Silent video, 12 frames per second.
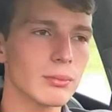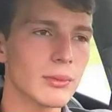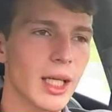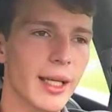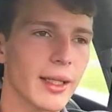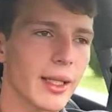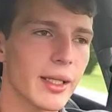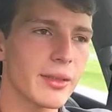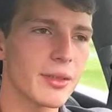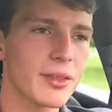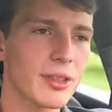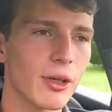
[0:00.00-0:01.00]
and you
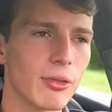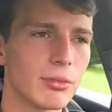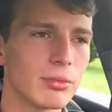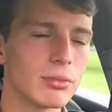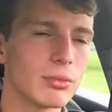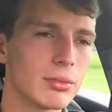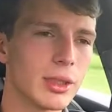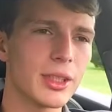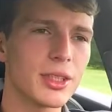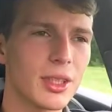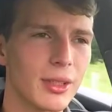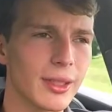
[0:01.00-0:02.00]
just don't
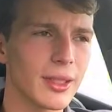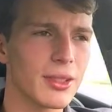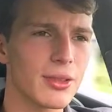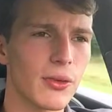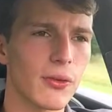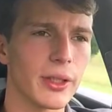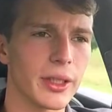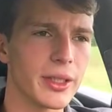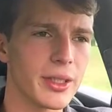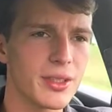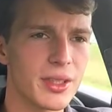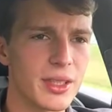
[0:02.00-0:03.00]
get sore in
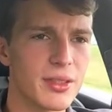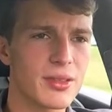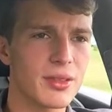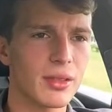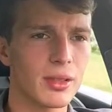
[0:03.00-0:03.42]
these seats.